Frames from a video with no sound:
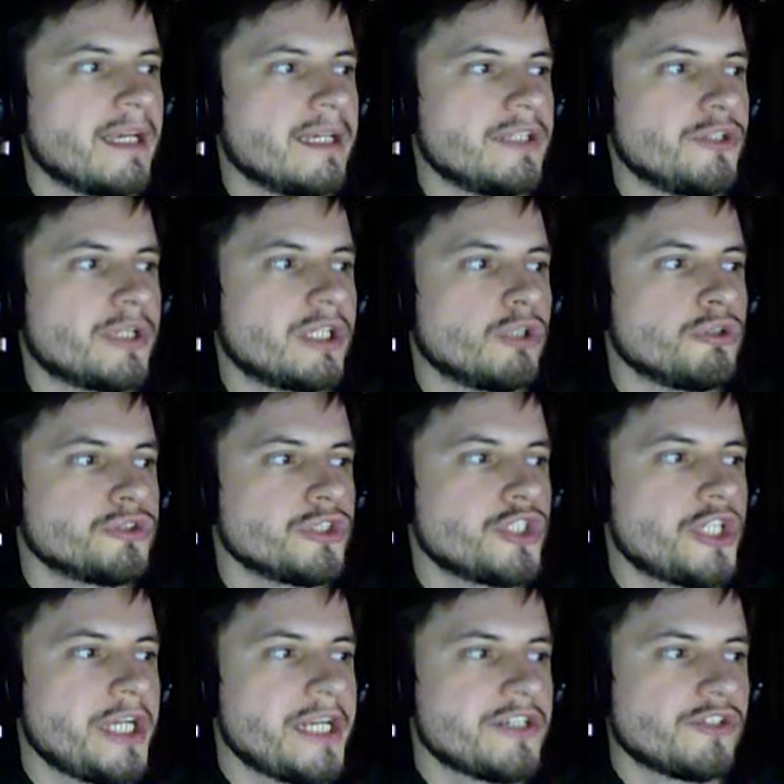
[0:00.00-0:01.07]
You can also
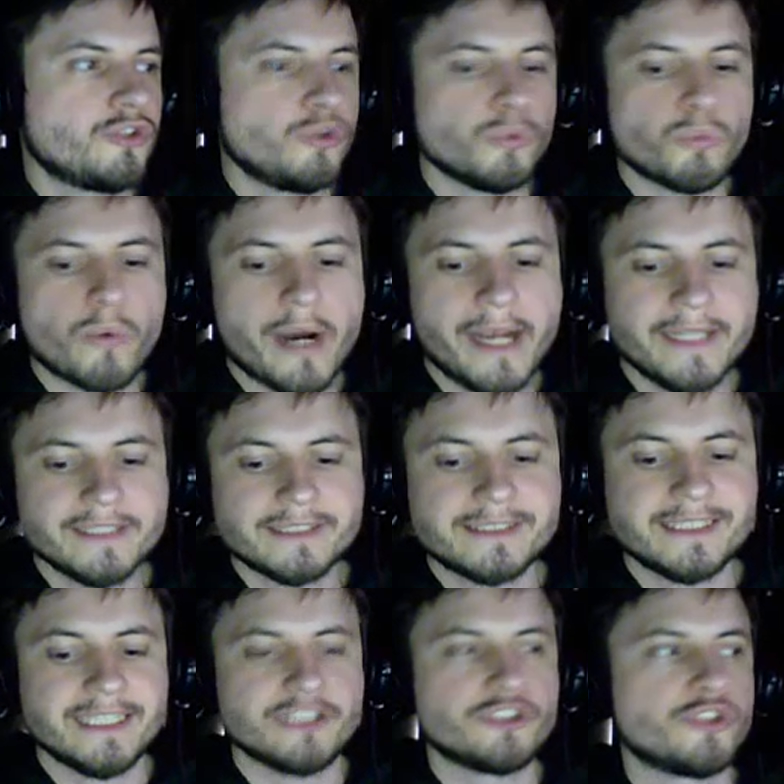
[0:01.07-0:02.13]
change it to
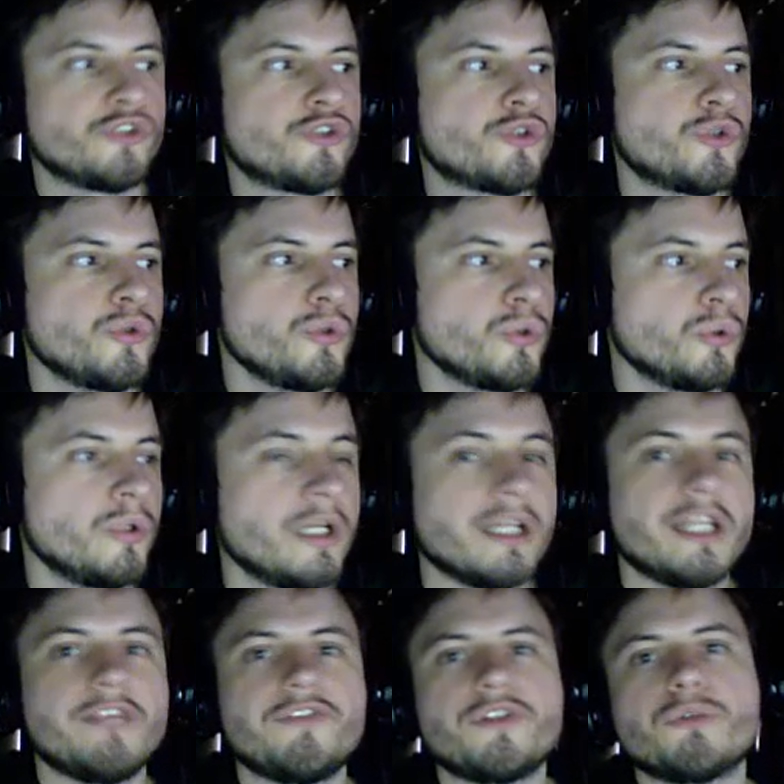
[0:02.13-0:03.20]
whitelist true
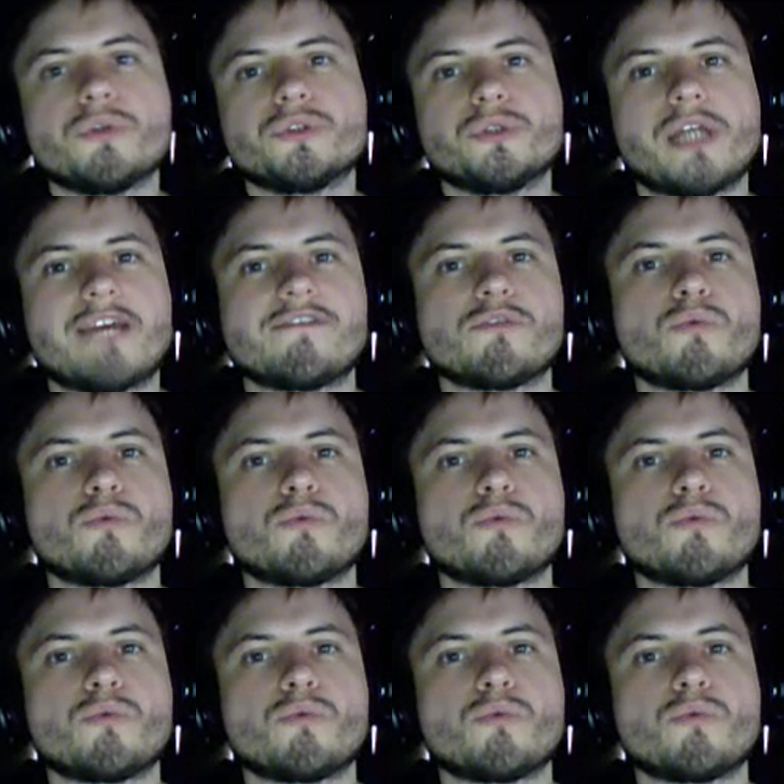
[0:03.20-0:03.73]
if you want to have a